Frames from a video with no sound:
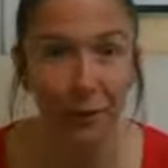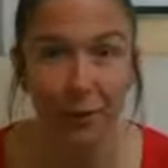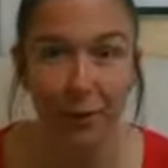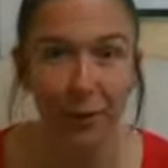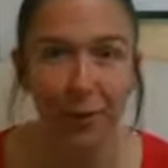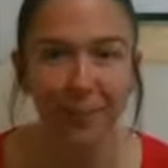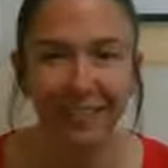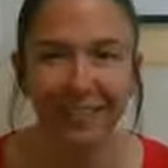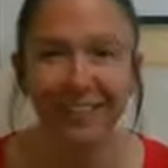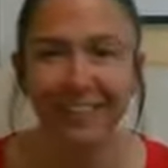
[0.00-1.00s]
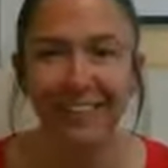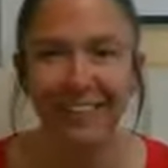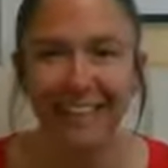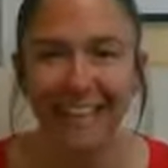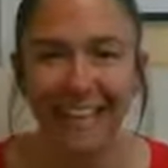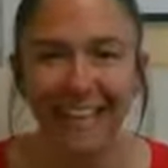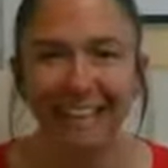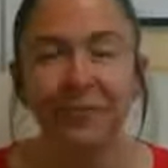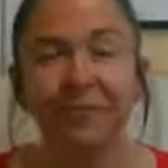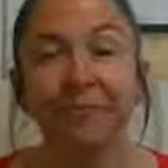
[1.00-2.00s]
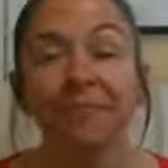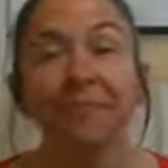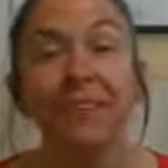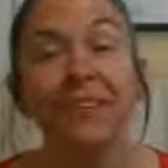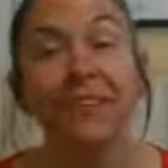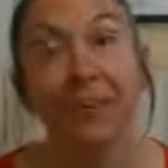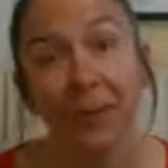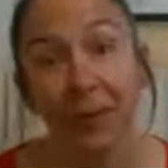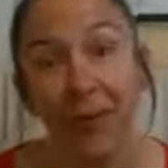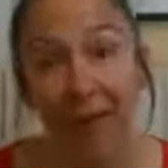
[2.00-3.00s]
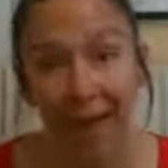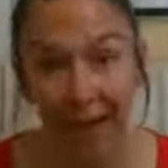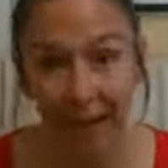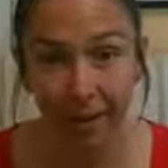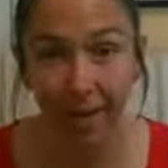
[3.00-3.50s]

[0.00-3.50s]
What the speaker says: My throat is killing me. So I'm back.